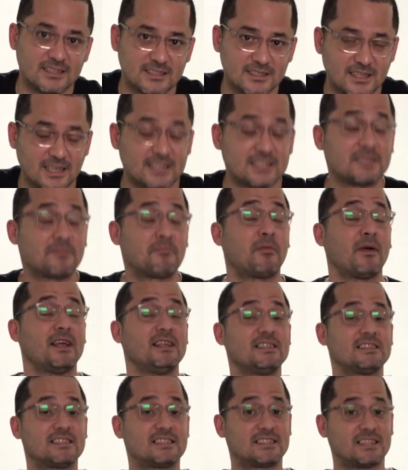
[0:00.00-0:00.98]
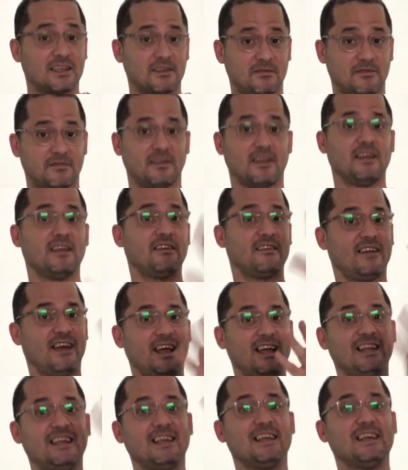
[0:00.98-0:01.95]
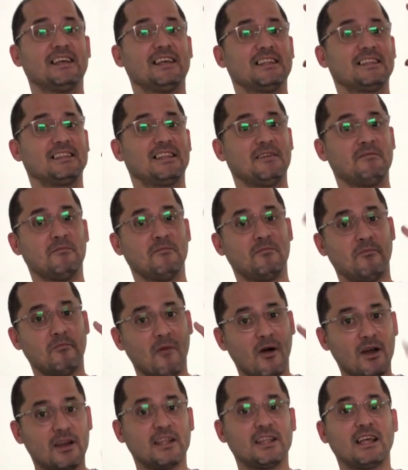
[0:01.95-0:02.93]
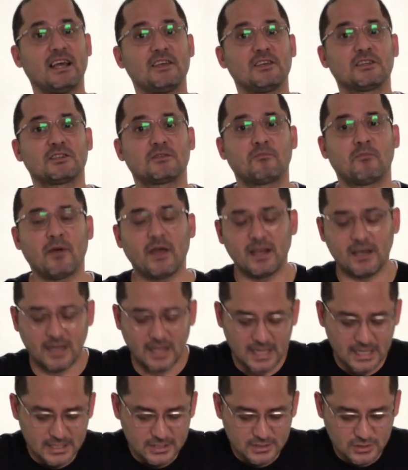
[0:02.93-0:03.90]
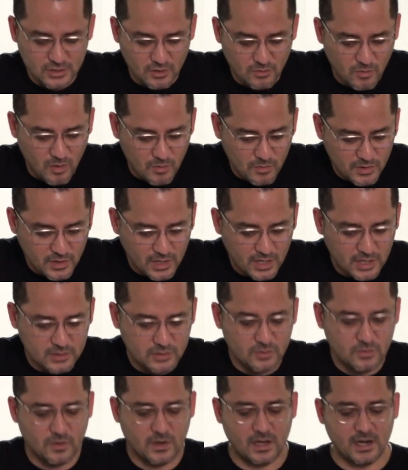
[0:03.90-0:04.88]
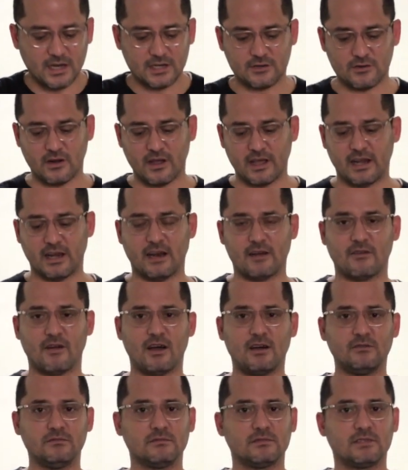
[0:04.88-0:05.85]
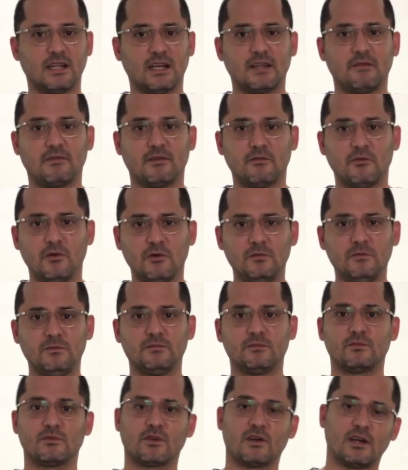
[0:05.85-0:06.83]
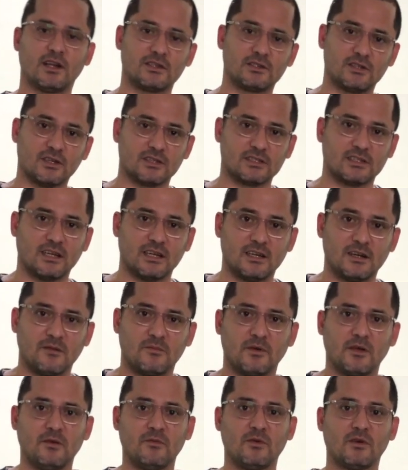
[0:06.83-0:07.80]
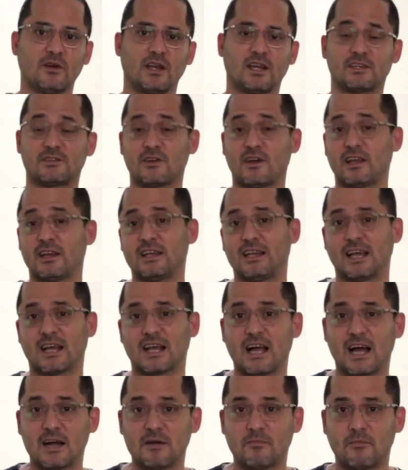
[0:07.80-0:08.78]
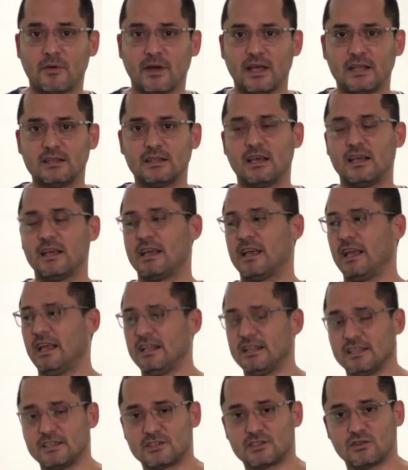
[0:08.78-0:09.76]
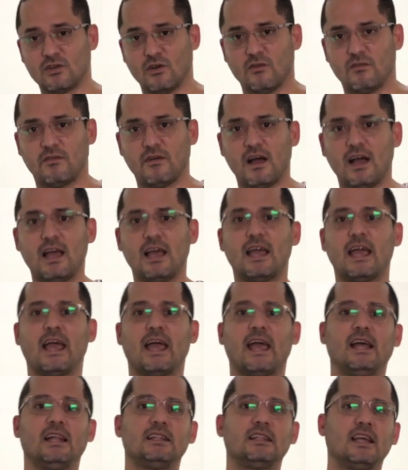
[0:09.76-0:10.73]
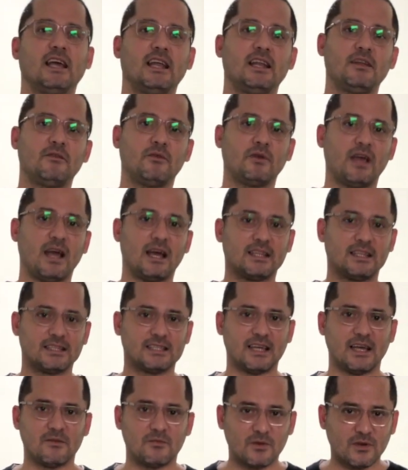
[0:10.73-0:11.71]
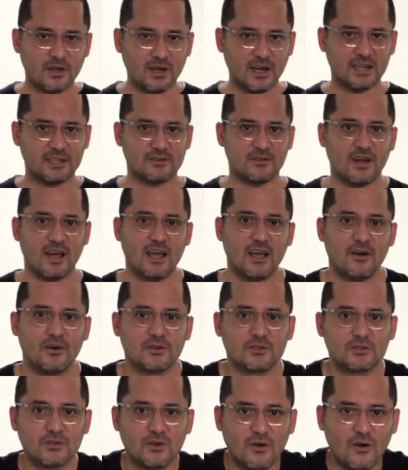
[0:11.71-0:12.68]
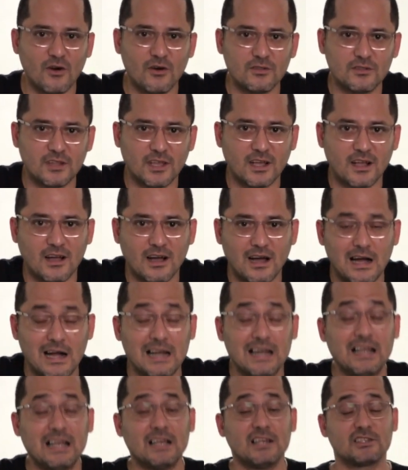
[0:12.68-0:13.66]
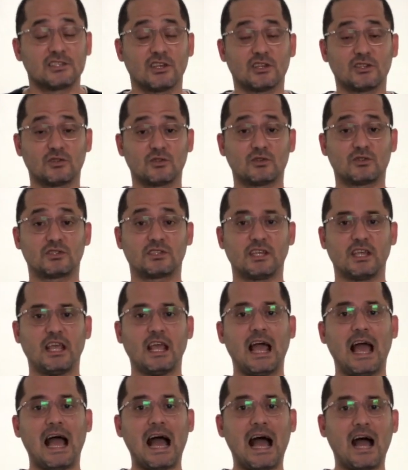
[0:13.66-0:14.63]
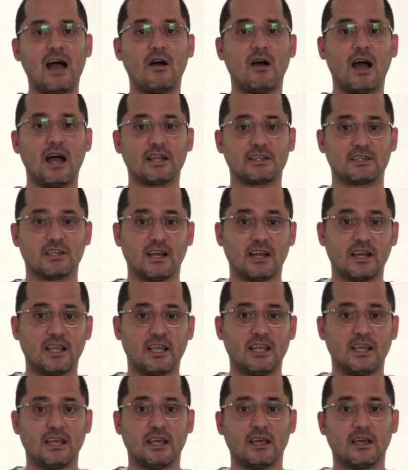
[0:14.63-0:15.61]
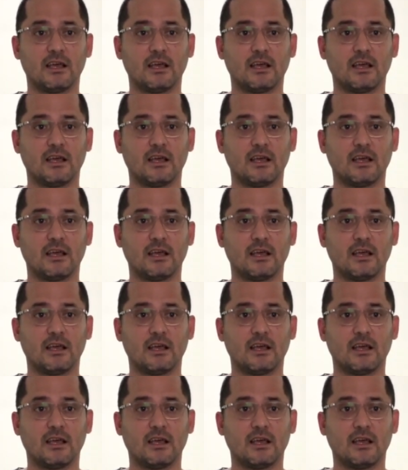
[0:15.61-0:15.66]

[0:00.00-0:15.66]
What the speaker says: expensive, right? The money that you spend. So what we're gonna do, we're gonna try it around the living room. We're gonna suck a little bit. We're gonna try it in the carpet, in the sofa, and then if we have the time, we're gonna try it also on the car. So to see how actually,